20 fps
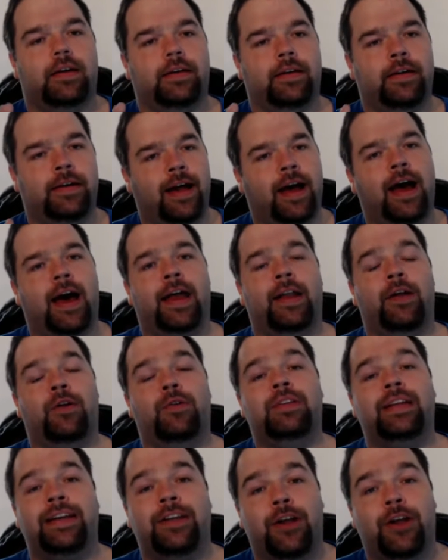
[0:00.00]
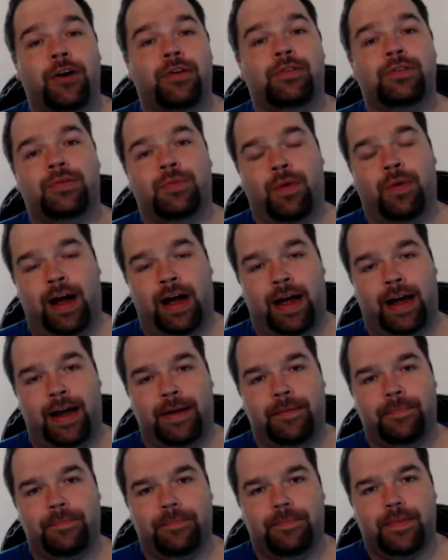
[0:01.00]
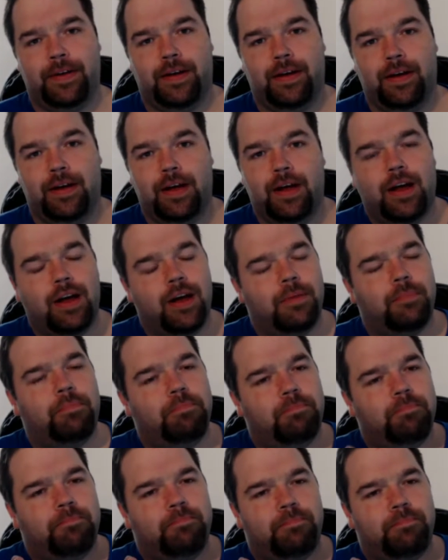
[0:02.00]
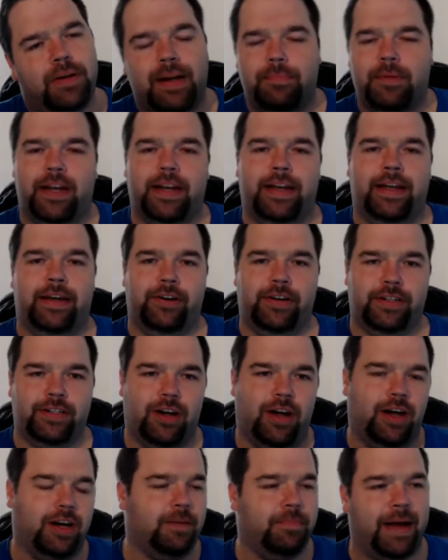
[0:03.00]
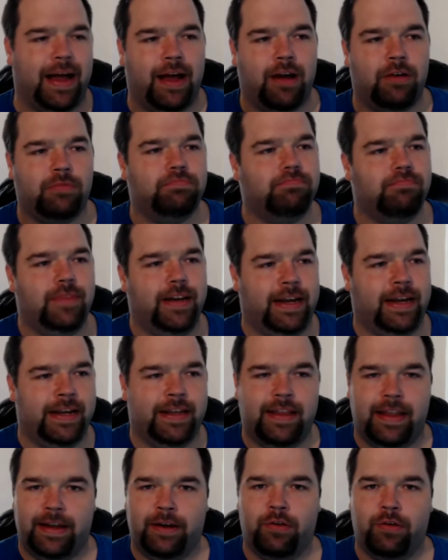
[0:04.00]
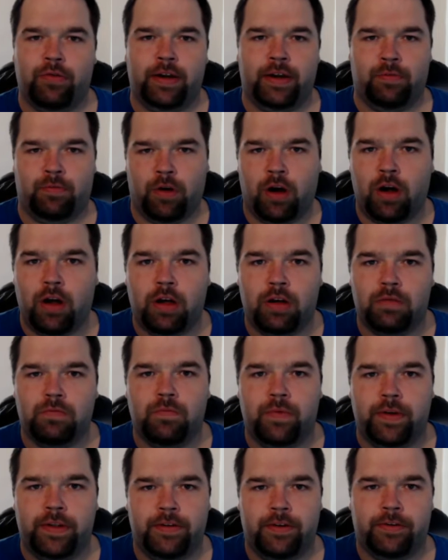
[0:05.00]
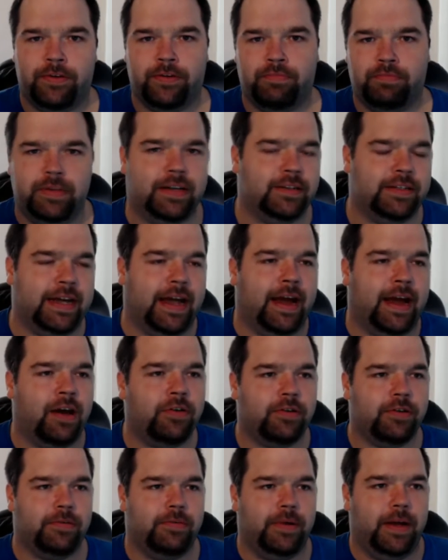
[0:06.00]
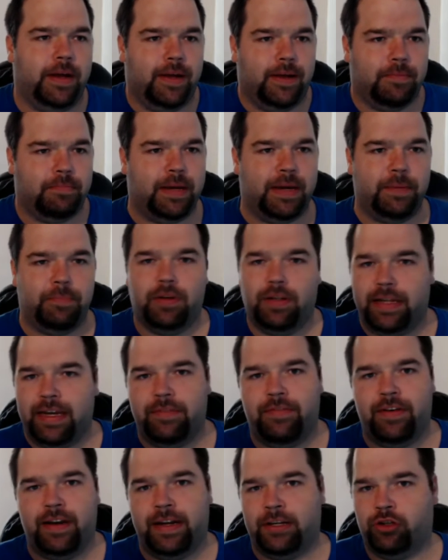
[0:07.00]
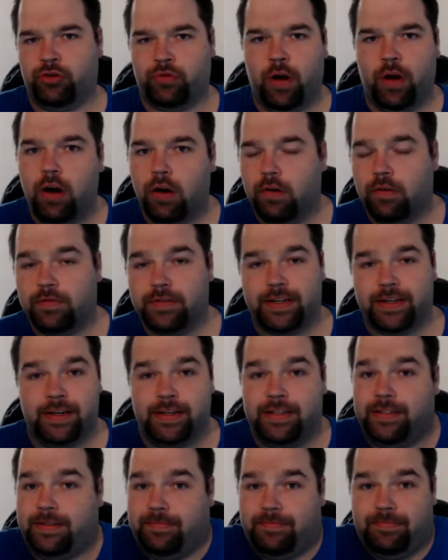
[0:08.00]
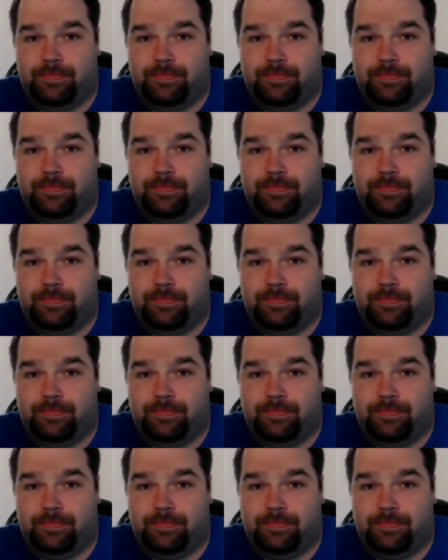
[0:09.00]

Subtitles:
God only knows why. But I'm not here to talk about anything going wrong with your little town or people leaving in droves, because